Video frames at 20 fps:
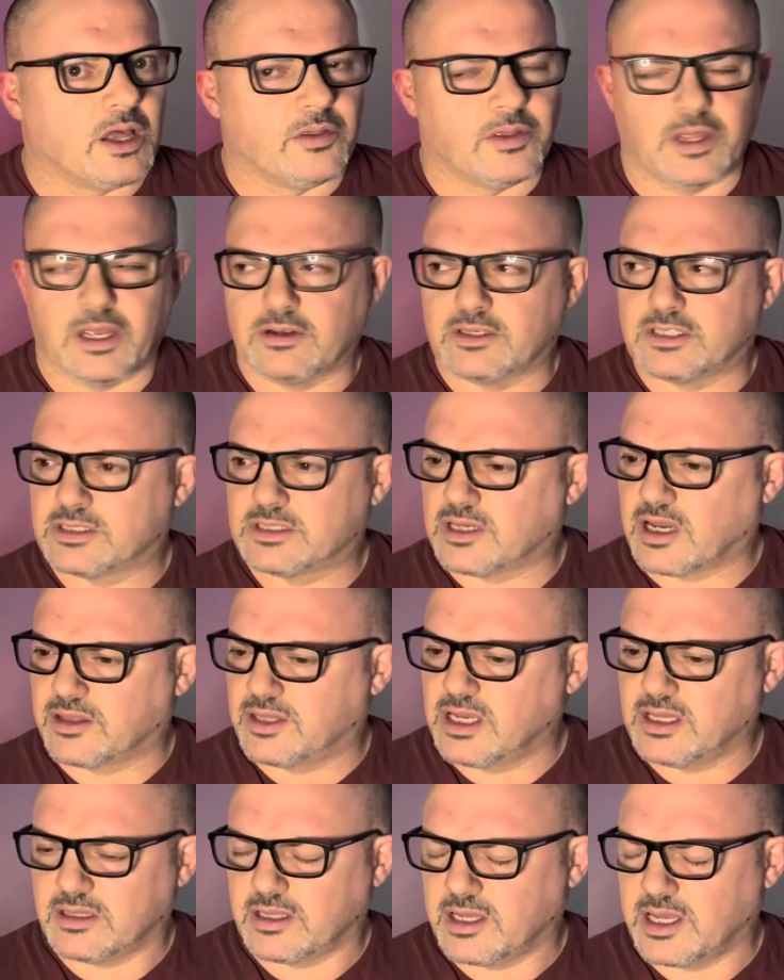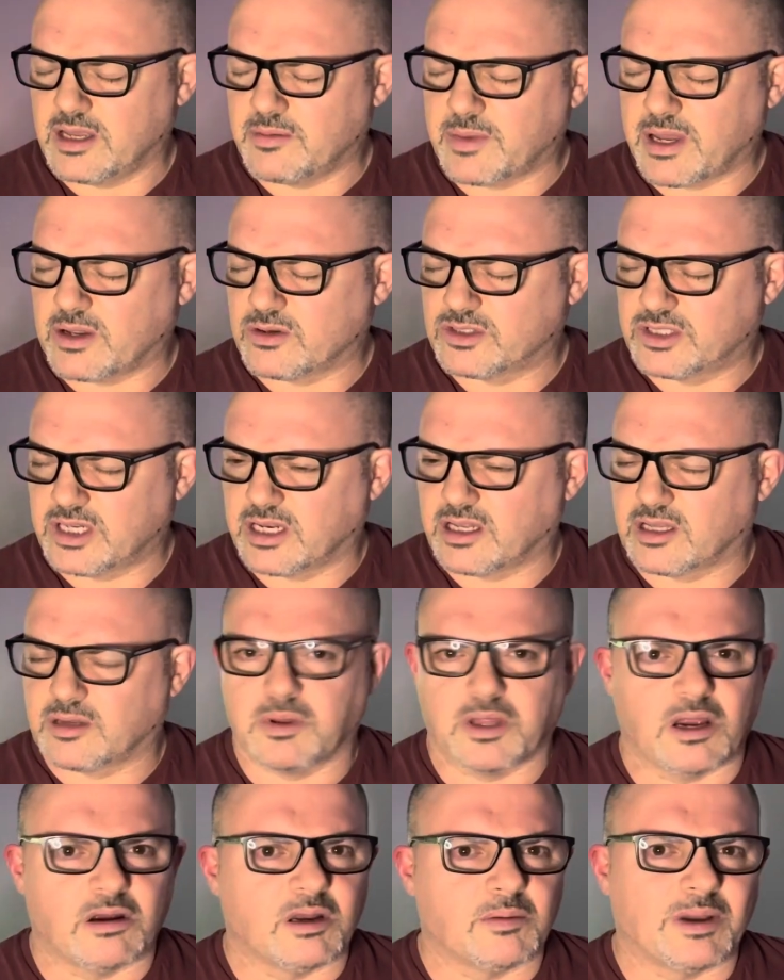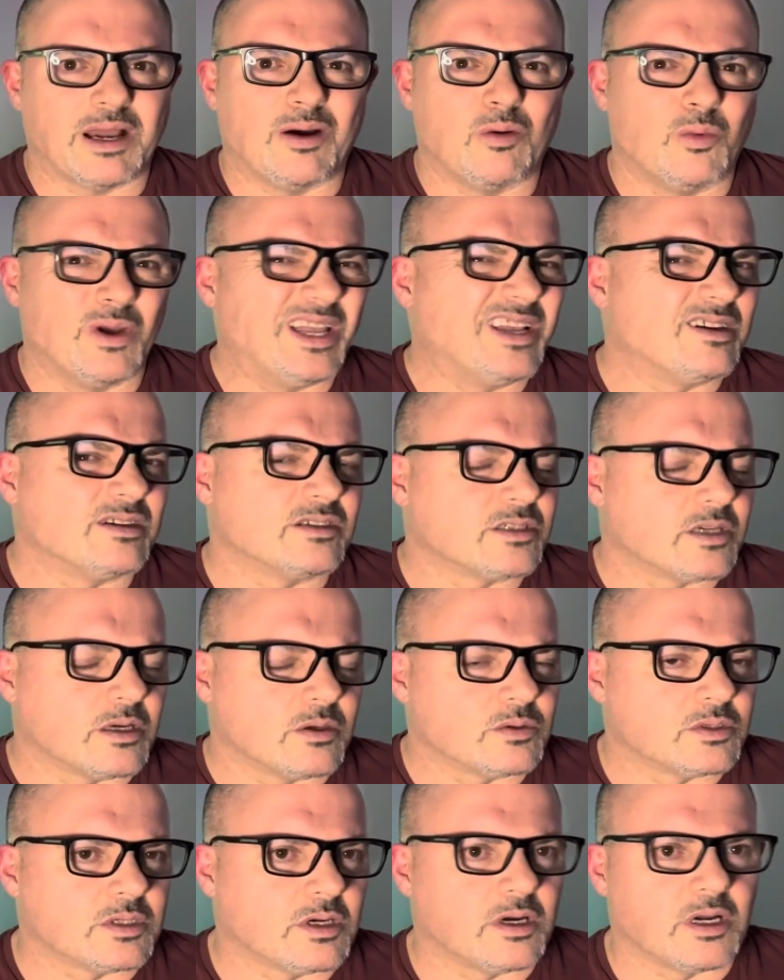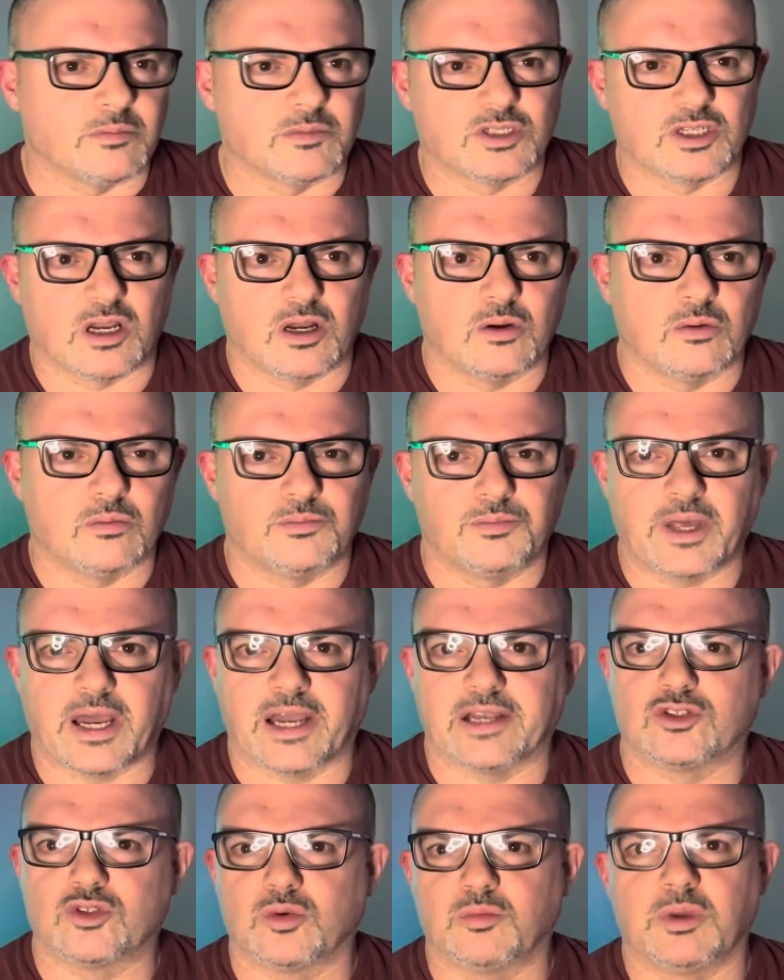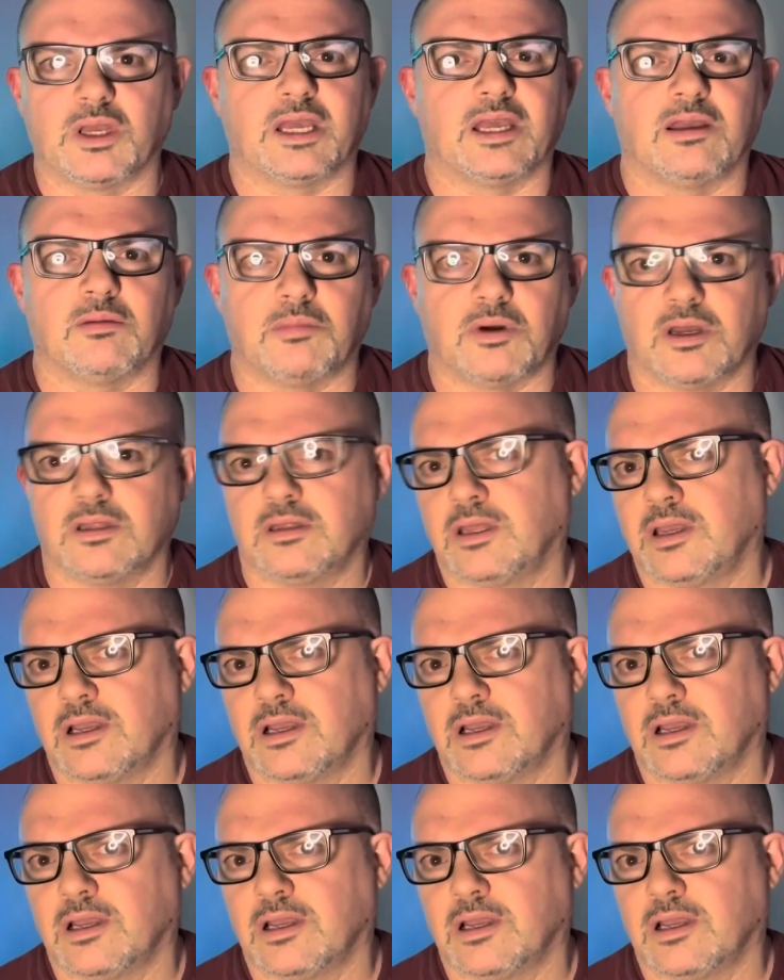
I think the email said it'll be there in about a week or so's time, so that should be here by the